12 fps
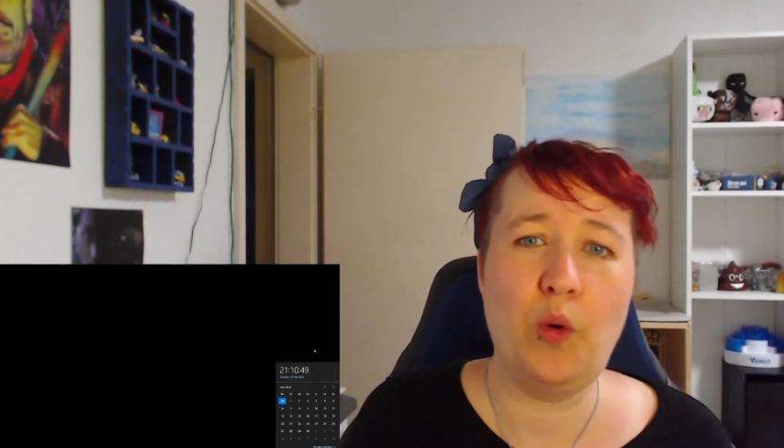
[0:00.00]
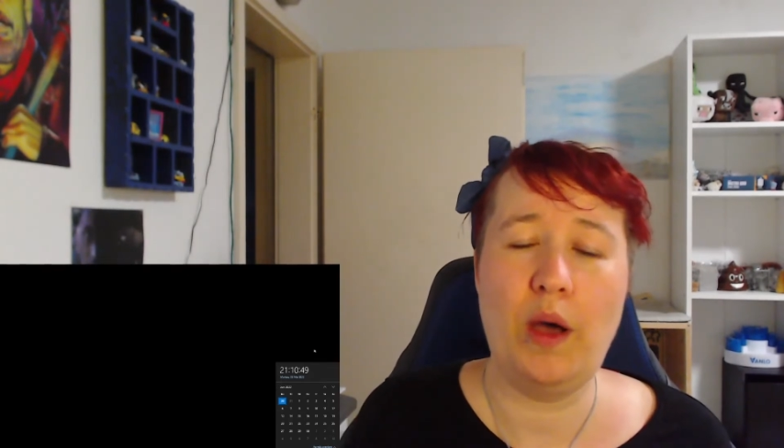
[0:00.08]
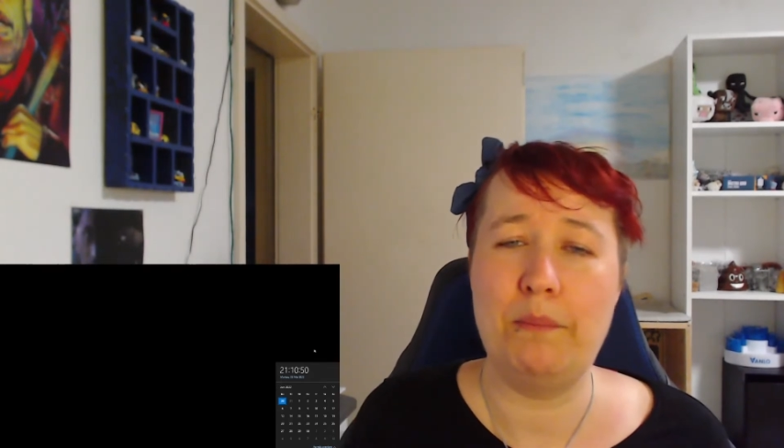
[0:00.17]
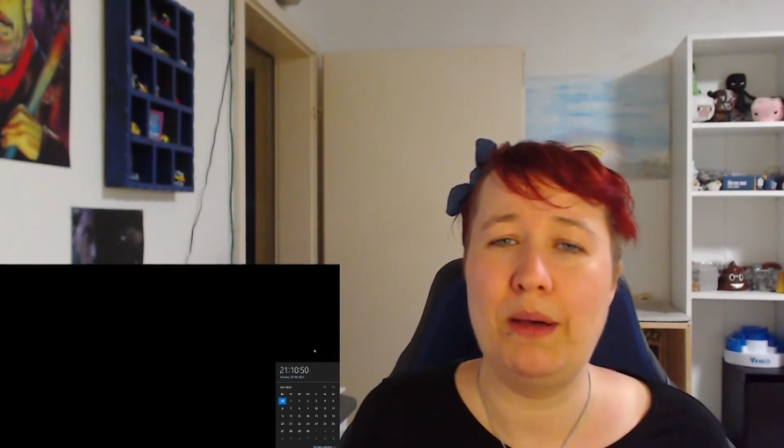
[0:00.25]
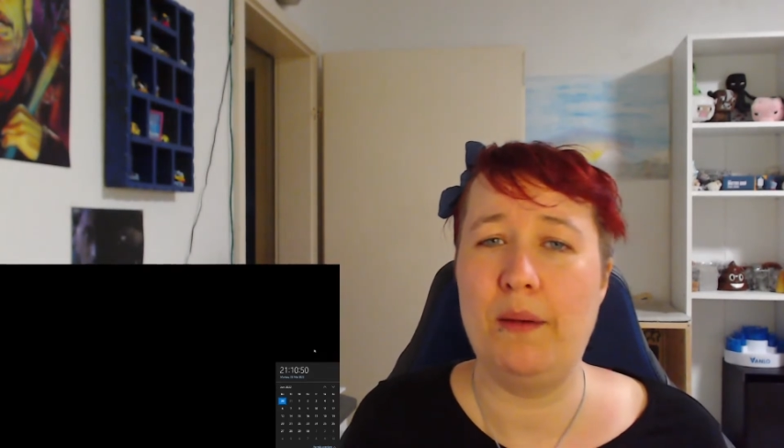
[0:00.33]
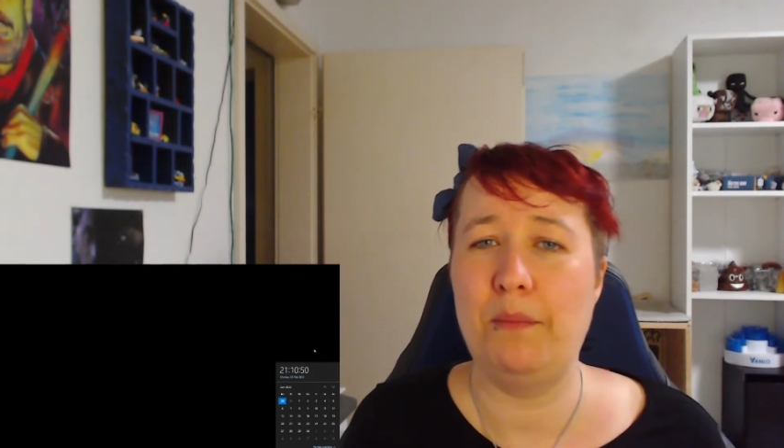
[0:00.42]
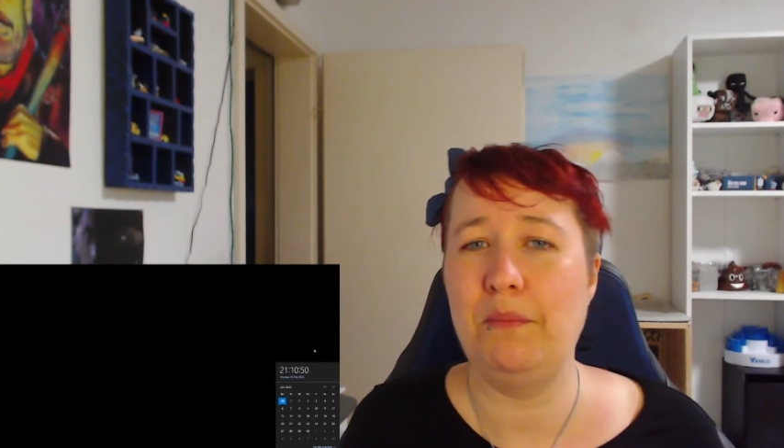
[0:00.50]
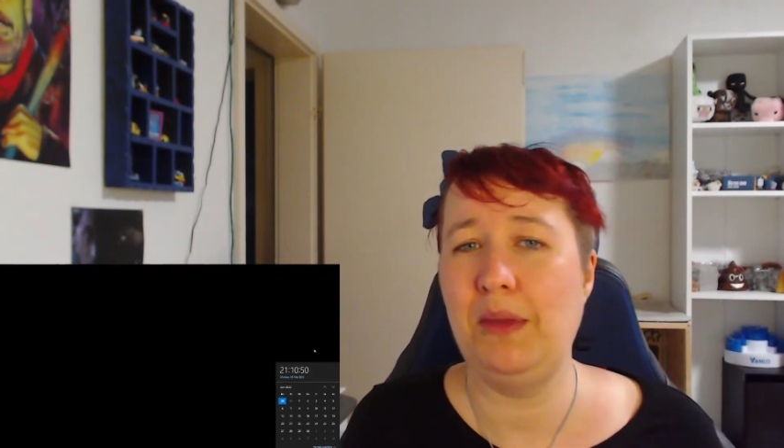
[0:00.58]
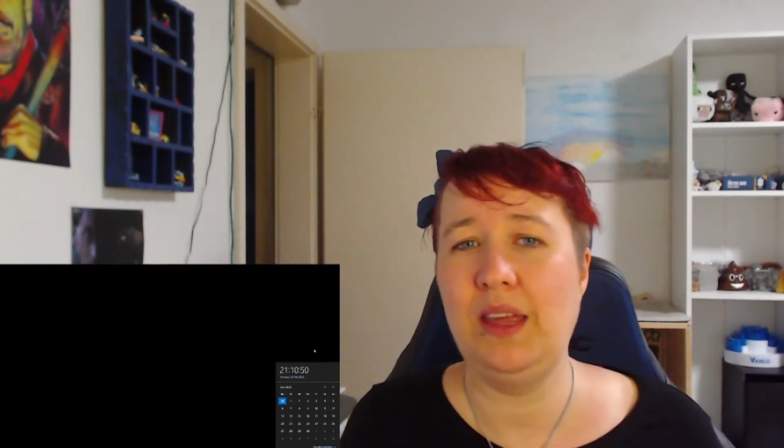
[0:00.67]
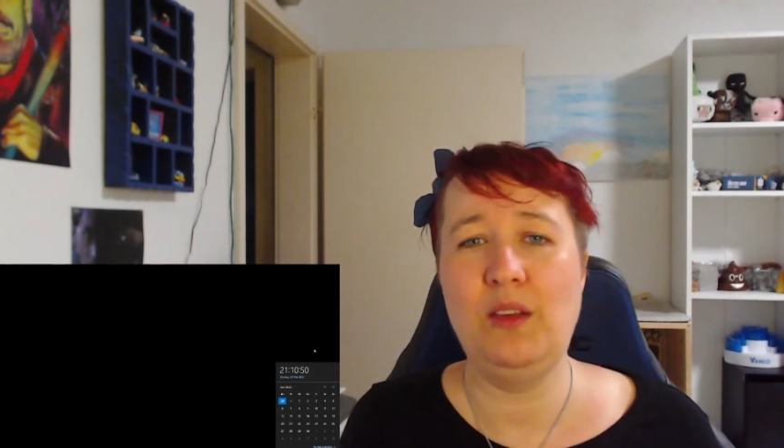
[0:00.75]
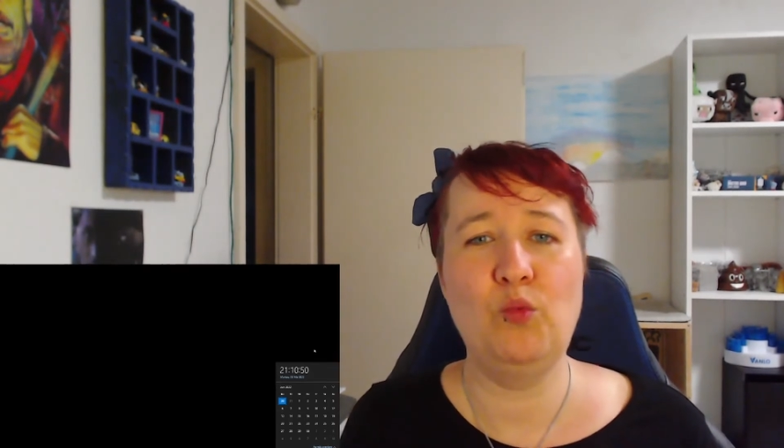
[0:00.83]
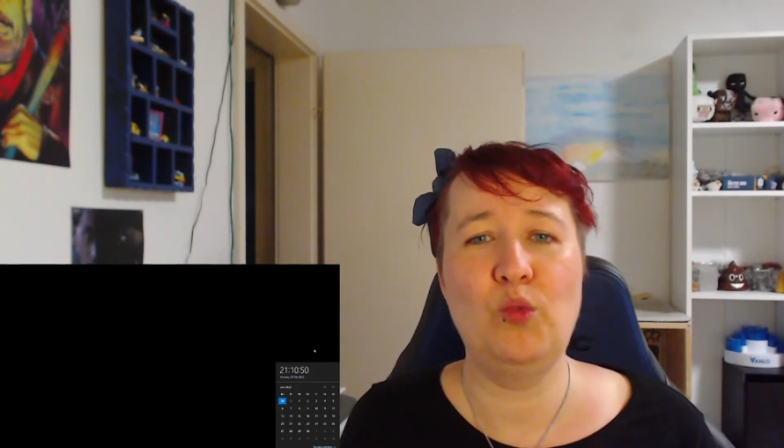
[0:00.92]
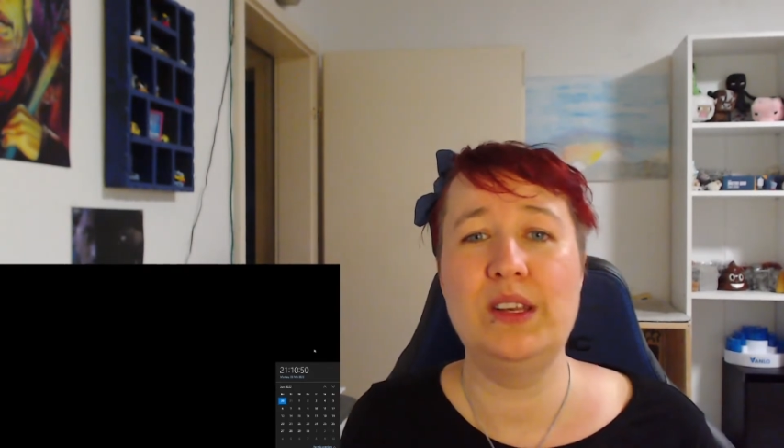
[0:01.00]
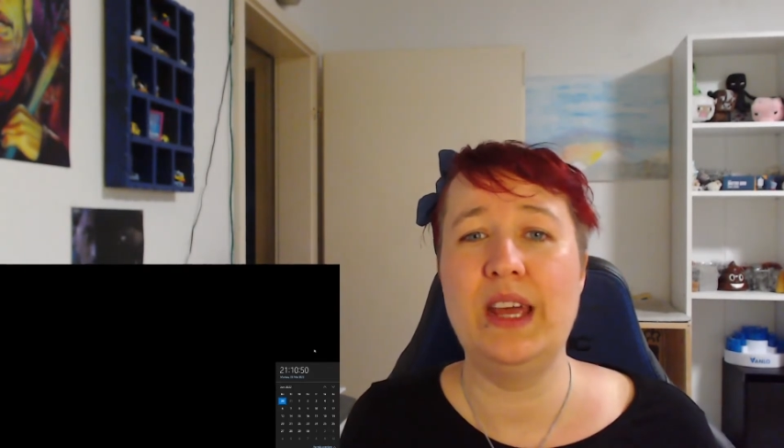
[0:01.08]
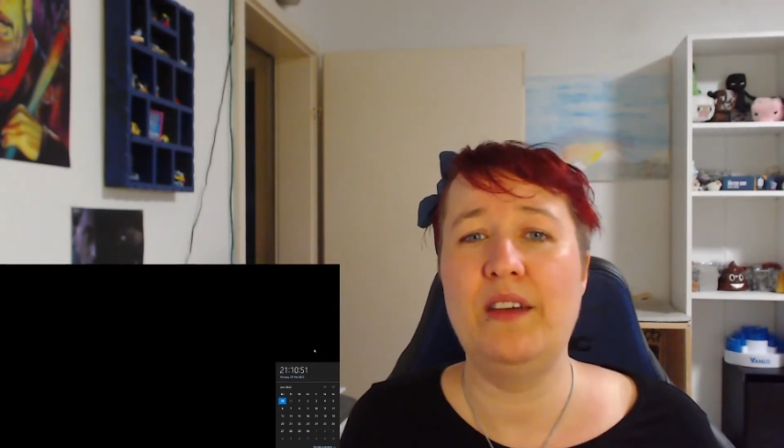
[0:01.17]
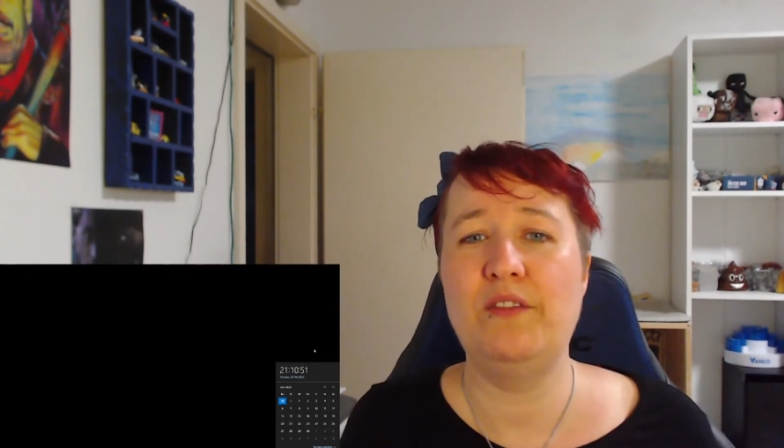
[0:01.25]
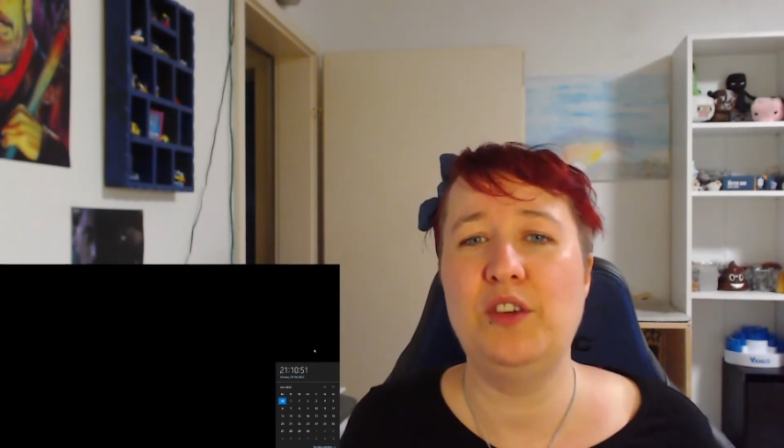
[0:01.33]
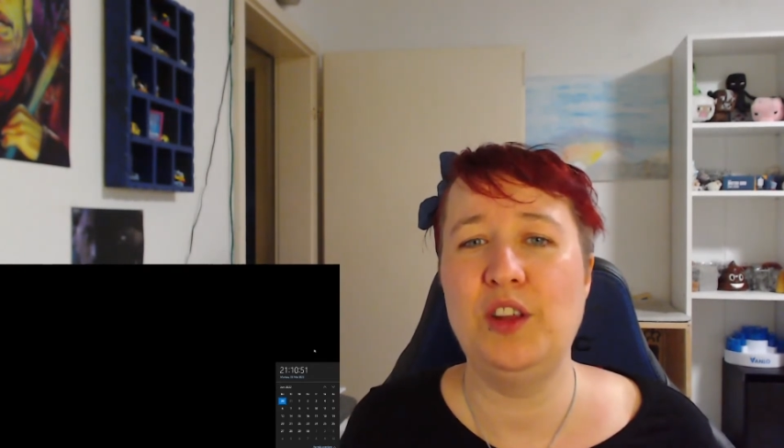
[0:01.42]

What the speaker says: about me, whatever